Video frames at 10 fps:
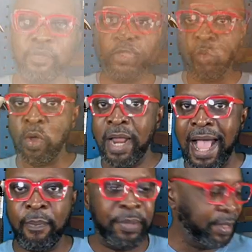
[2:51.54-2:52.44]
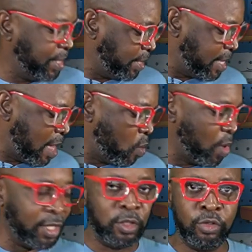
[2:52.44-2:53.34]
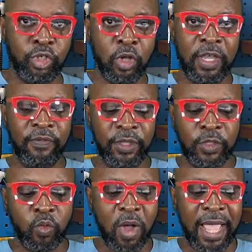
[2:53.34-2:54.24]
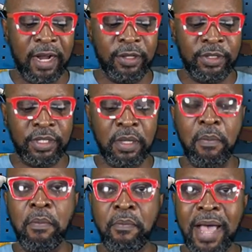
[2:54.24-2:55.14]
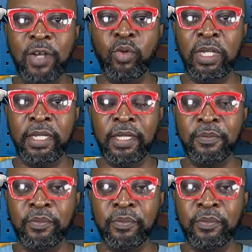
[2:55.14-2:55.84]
So what happens is that when you join these wires manually,